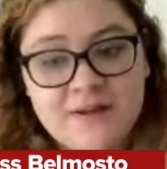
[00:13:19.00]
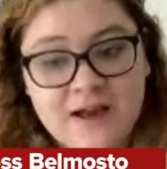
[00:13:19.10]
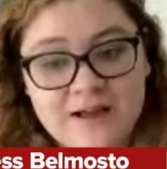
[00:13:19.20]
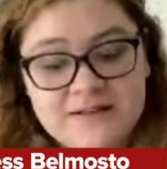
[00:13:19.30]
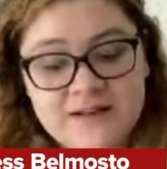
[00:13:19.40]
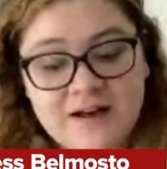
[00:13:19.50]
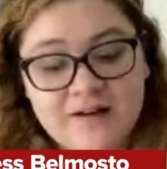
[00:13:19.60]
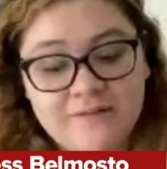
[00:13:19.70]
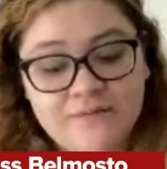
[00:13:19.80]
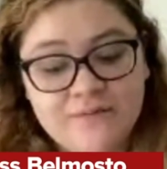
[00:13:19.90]
because
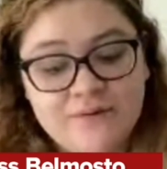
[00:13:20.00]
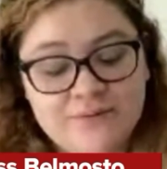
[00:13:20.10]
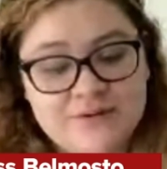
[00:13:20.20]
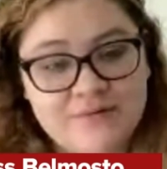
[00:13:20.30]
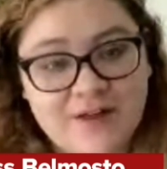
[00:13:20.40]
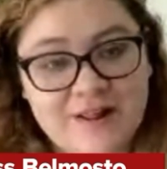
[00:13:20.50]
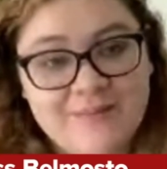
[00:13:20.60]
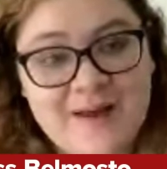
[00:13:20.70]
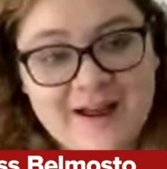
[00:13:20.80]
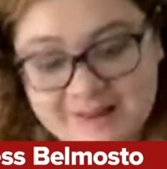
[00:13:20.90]
of Juuso
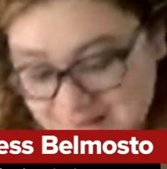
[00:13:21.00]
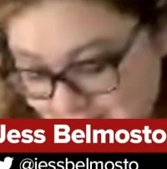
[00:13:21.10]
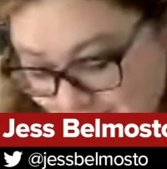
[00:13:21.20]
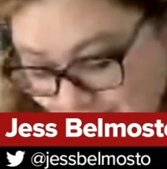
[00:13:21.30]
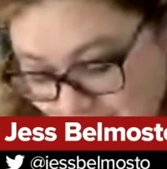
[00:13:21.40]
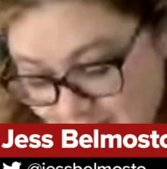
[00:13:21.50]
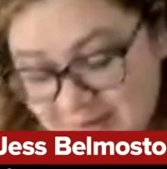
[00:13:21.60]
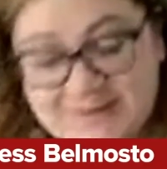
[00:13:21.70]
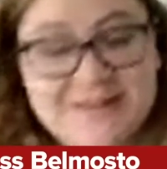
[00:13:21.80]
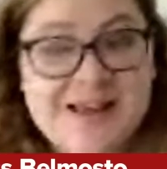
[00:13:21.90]
Valimaki's
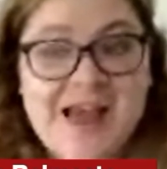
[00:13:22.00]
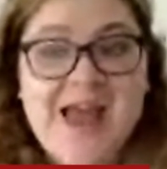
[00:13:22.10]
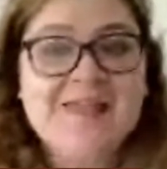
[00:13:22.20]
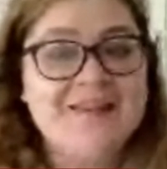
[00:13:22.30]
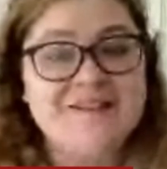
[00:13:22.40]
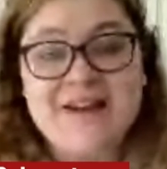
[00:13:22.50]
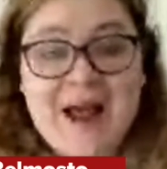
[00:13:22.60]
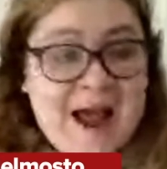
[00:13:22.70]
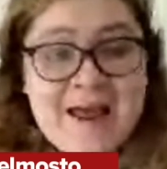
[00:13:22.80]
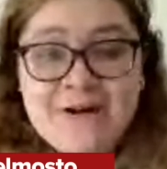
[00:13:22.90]
performance. And listen,
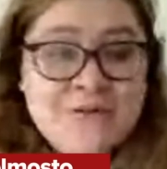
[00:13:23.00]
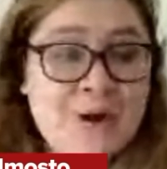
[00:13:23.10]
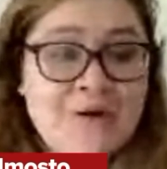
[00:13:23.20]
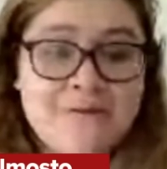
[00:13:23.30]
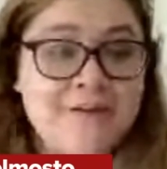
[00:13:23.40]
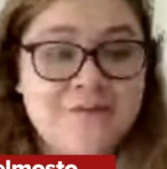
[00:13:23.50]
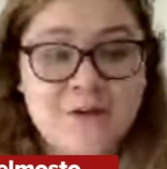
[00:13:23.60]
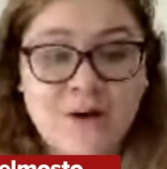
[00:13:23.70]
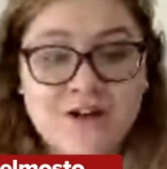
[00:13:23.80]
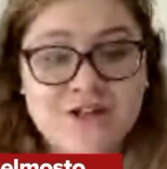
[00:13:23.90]
I don't know if they've
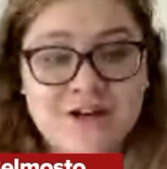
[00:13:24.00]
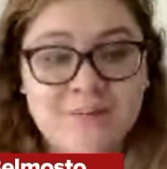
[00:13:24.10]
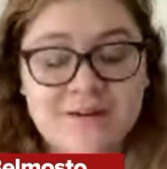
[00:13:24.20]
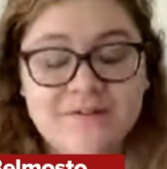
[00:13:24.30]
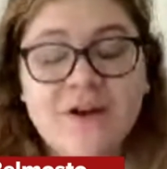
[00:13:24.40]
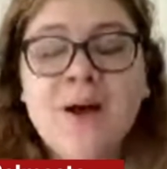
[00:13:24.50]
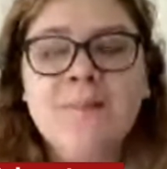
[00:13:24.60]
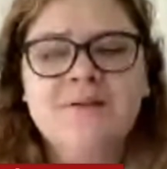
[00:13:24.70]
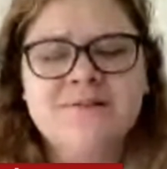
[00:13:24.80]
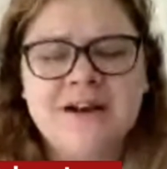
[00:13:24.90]
squashed their beef,
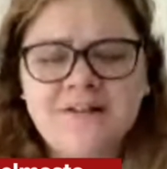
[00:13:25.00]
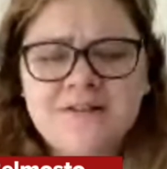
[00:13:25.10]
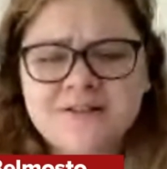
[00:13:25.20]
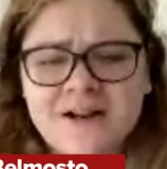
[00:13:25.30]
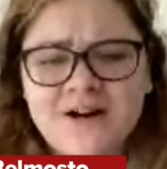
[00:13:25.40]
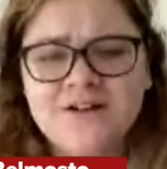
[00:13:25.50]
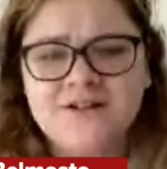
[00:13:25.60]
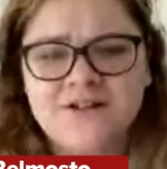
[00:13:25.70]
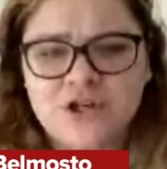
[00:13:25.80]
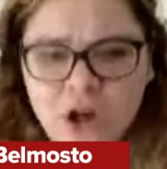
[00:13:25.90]
but Daryl Sutter
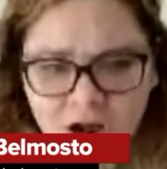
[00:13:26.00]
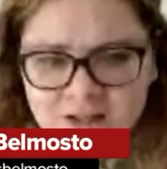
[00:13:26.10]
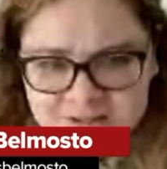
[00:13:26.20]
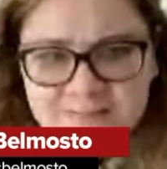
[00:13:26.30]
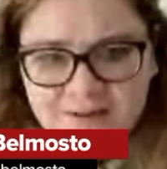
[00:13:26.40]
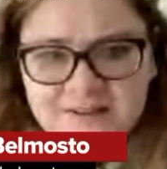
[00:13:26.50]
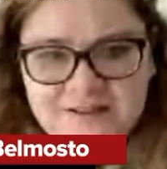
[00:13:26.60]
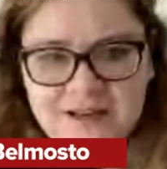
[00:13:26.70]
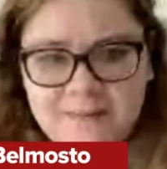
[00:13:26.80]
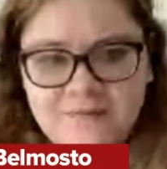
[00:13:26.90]
does not seem like
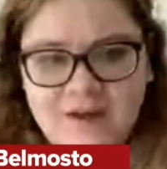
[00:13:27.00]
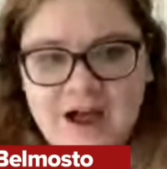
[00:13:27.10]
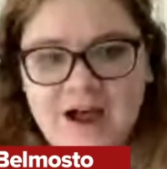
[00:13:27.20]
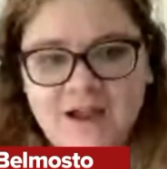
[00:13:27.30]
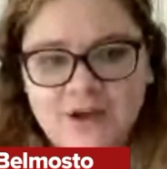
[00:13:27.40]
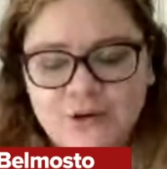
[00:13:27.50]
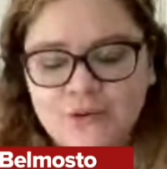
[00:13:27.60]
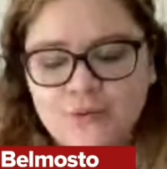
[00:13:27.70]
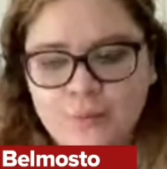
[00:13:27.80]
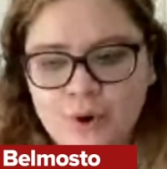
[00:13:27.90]
the type of guy
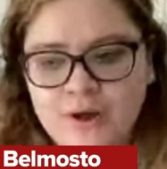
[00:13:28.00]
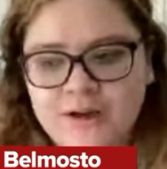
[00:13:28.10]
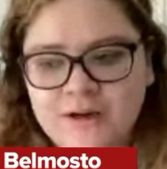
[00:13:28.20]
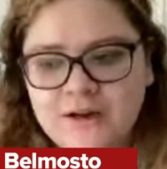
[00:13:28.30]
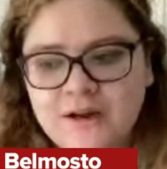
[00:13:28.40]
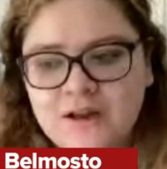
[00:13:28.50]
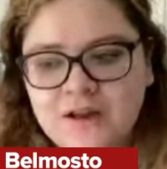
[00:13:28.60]
who would